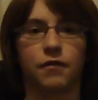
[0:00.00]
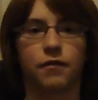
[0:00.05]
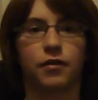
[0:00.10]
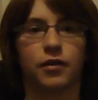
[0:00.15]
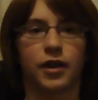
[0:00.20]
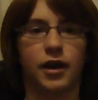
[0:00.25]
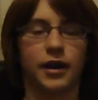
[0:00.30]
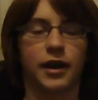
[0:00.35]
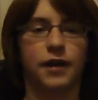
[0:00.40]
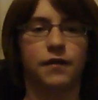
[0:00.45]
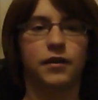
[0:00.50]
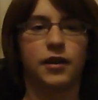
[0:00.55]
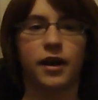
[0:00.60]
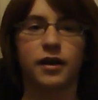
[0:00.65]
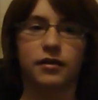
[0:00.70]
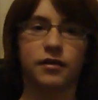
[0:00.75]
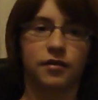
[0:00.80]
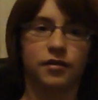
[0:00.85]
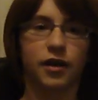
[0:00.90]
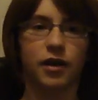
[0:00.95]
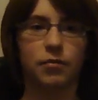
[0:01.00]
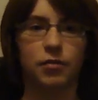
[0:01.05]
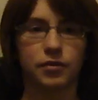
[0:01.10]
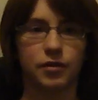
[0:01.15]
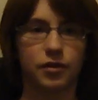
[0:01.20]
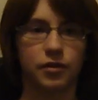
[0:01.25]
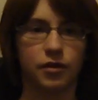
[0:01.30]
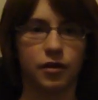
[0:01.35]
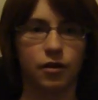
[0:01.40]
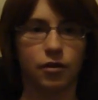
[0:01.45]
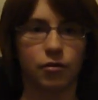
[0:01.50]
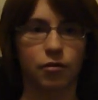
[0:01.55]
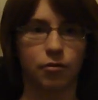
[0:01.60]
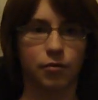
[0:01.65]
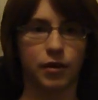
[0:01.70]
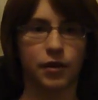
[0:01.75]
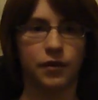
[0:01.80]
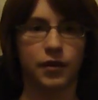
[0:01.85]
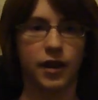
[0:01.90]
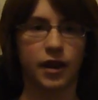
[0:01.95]
for like if you can't decide what to do
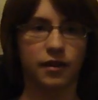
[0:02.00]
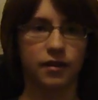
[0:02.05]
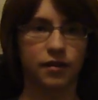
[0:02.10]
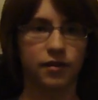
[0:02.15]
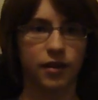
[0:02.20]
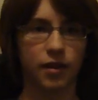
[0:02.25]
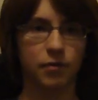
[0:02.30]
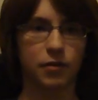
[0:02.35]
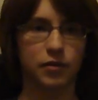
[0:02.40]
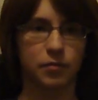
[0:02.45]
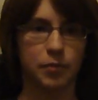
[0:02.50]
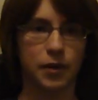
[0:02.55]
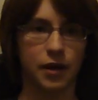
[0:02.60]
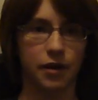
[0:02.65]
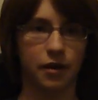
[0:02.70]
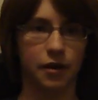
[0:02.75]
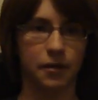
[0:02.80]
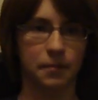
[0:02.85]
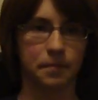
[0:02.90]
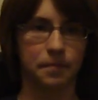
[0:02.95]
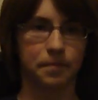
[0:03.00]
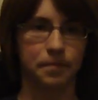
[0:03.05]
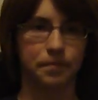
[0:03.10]
or if you can't decide what's better.